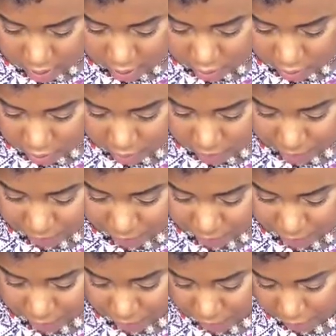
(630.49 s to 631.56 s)
so
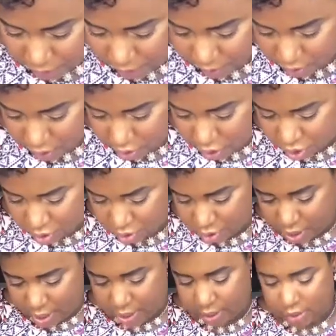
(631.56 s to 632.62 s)
see if I can show you
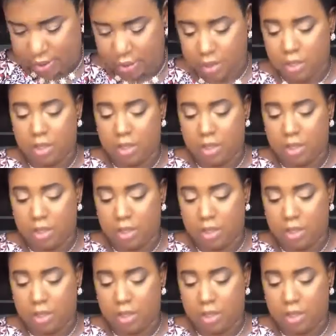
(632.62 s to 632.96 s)
guys.